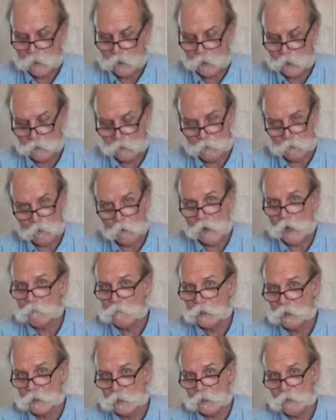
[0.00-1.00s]
Although I
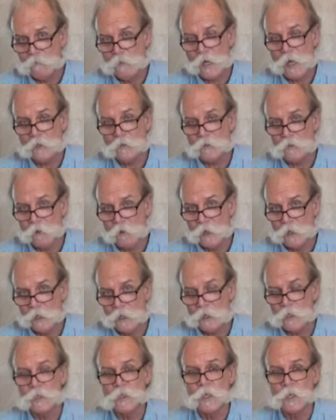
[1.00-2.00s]
believe that
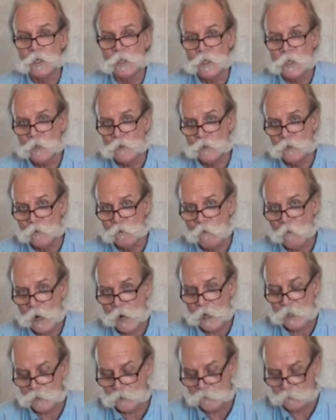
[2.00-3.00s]
toilet is going to need a new
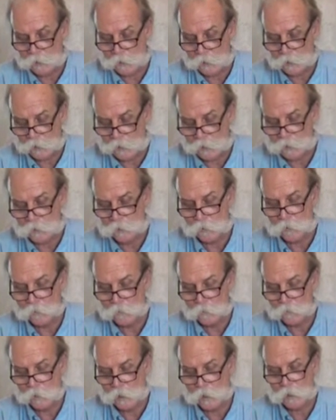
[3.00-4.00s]
wax ring. So
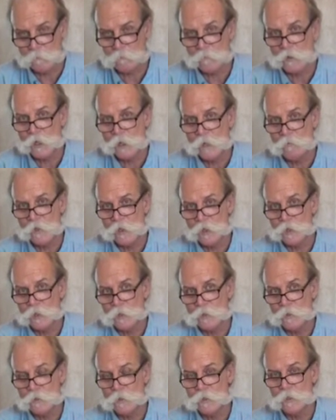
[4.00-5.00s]
we can pretty
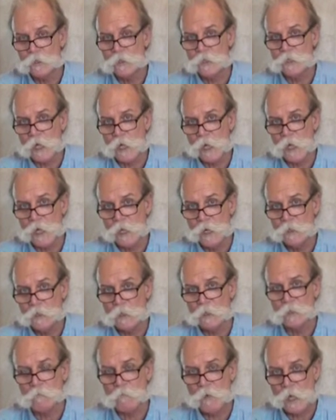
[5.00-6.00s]
much say
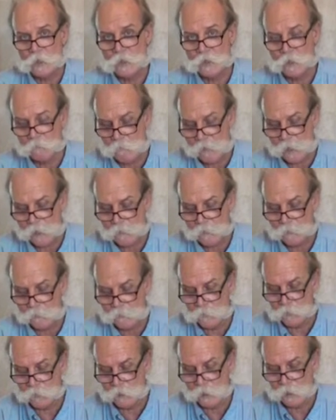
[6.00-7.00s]
that the master
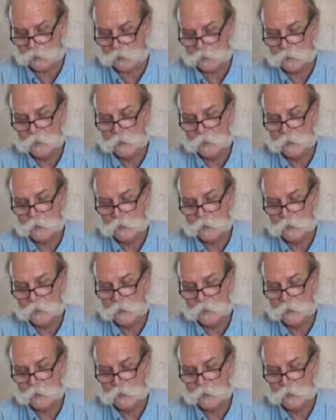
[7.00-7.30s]
bathroom toilet